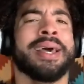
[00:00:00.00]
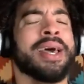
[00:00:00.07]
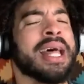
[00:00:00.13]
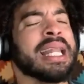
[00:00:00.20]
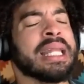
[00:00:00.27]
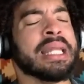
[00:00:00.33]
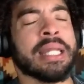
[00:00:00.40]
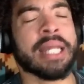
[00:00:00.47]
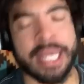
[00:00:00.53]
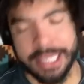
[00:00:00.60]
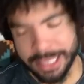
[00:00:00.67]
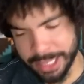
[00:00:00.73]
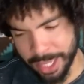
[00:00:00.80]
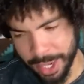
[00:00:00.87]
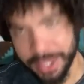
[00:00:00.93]

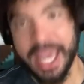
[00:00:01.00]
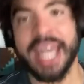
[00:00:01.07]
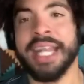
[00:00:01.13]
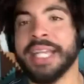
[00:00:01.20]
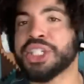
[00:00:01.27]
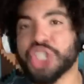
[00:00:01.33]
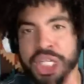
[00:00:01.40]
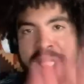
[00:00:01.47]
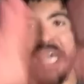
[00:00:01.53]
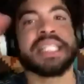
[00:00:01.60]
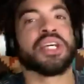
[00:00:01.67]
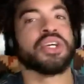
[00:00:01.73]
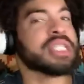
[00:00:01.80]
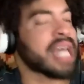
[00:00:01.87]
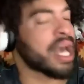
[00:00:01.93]
Listen. And it's
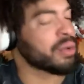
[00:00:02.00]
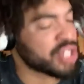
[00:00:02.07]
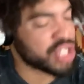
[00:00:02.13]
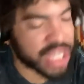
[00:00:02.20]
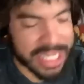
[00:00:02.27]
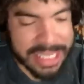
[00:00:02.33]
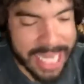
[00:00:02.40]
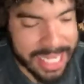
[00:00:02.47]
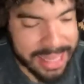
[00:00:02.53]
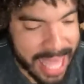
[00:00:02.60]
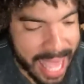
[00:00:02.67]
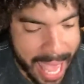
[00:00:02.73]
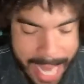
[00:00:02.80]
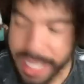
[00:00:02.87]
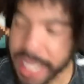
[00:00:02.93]
going to sound just like
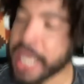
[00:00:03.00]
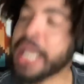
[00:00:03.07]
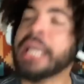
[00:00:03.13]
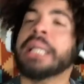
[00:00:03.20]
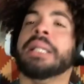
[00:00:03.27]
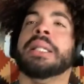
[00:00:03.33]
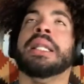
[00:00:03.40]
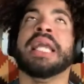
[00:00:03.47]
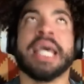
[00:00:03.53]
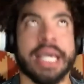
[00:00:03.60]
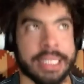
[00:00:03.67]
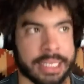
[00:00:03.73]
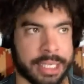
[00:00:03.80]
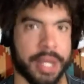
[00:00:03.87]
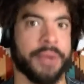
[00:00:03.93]
that.
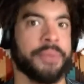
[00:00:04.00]
Listen.